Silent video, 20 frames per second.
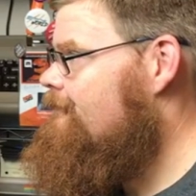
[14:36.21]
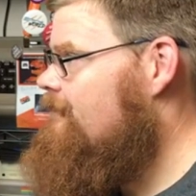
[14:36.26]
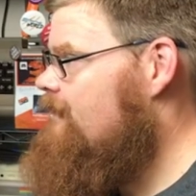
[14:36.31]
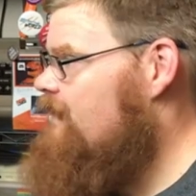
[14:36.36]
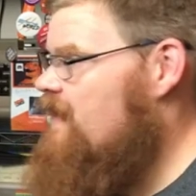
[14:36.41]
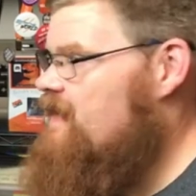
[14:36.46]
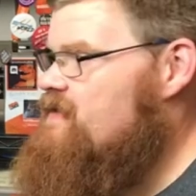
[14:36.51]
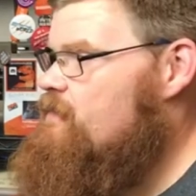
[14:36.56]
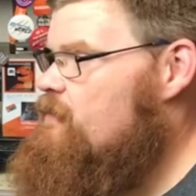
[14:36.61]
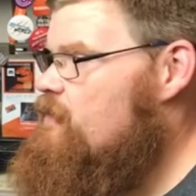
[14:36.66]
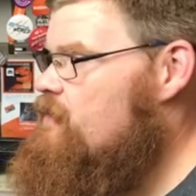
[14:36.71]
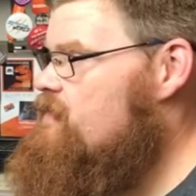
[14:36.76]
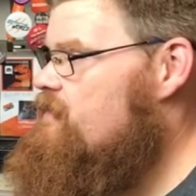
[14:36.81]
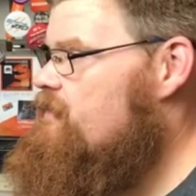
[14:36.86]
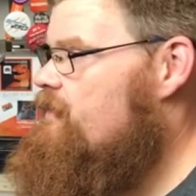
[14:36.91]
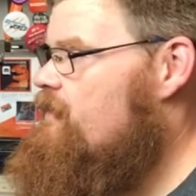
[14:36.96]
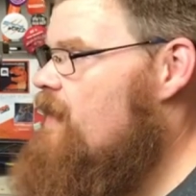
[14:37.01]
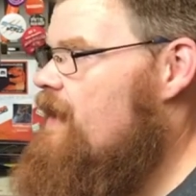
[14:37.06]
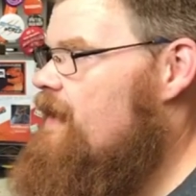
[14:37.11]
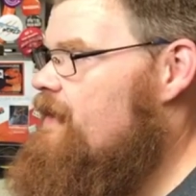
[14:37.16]
Decimals
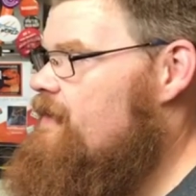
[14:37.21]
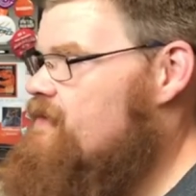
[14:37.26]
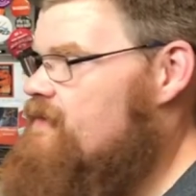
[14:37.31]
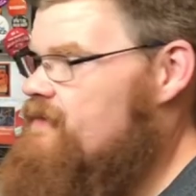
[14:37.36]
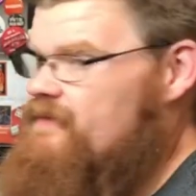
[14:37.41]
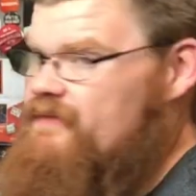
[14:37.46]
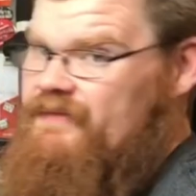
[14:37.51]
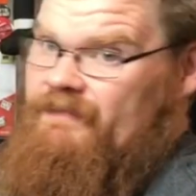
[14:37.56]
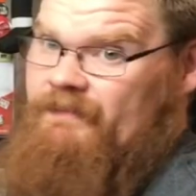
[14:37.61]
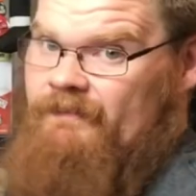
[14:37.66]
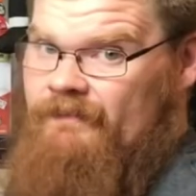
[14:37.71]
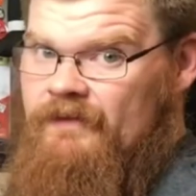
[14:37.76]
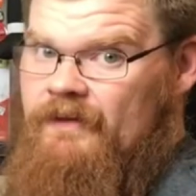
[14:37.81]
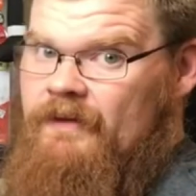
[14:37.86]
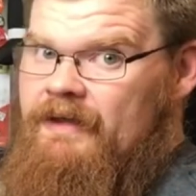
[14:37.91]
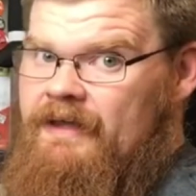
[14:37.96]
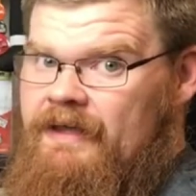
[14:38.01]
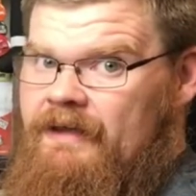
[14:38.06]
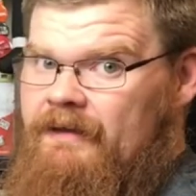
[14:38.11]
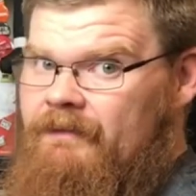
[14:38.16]
and fractions. So
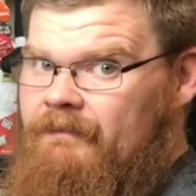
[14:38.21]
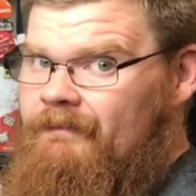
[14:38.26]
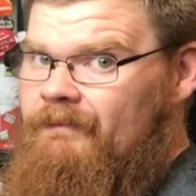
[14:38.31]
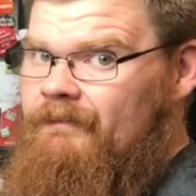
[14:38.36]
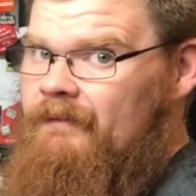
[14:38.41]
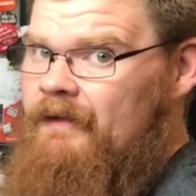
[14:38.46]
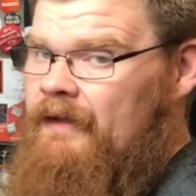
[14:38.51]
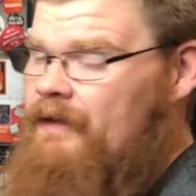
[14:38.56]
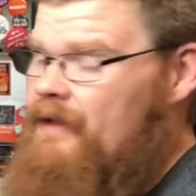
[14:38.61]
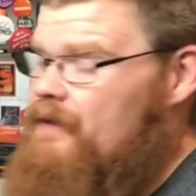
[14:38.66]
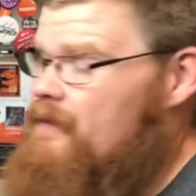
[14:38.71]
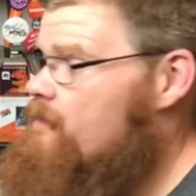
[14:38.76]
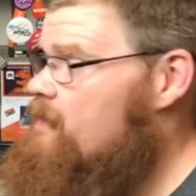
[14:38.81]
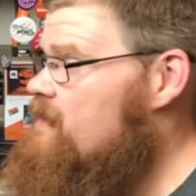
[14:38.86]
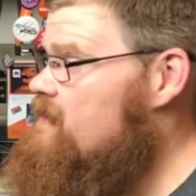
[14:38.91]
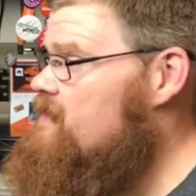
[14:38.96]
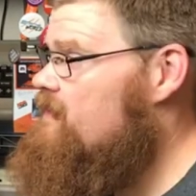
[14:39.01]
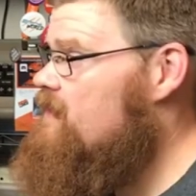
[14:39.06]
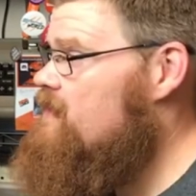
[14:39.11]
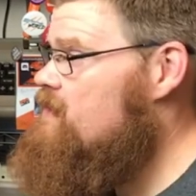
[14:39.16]
again, another
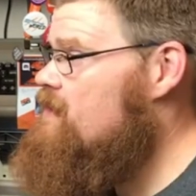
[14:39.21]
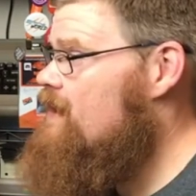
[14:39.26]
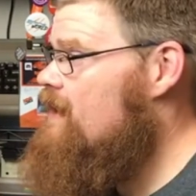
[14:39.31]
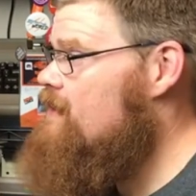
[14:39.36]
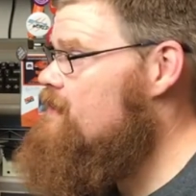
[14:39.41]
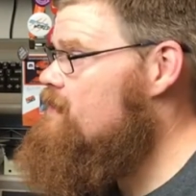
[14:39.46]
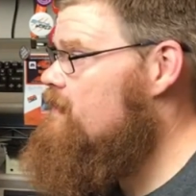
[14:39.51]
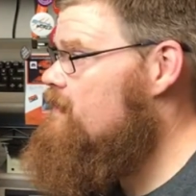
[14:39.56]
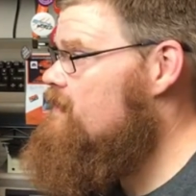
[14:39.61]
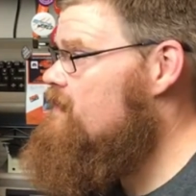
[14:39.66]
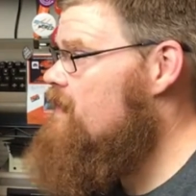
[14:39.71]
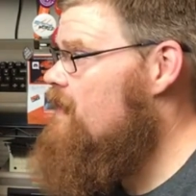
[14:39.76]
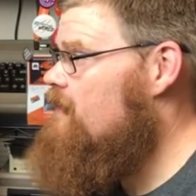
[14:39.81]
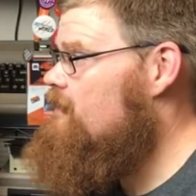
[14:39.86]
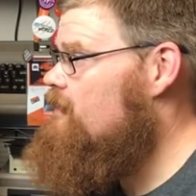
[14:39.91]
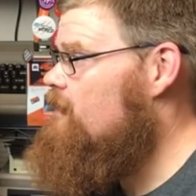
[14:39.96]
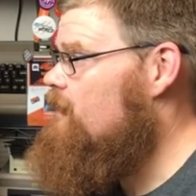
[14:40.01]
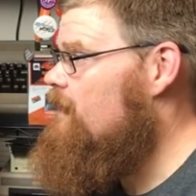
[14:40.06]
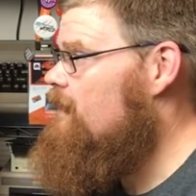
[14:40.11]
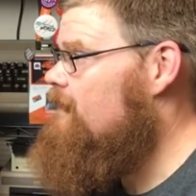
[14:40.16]
piece of educational
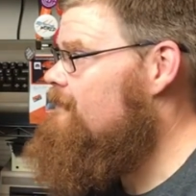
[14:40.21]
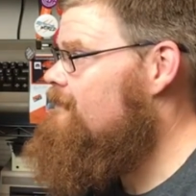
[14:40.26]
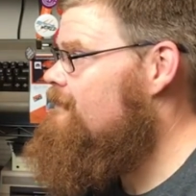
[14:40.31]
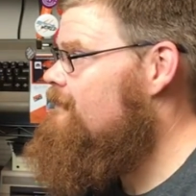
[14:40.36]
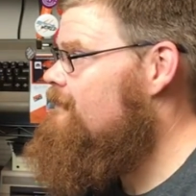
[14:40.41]
software.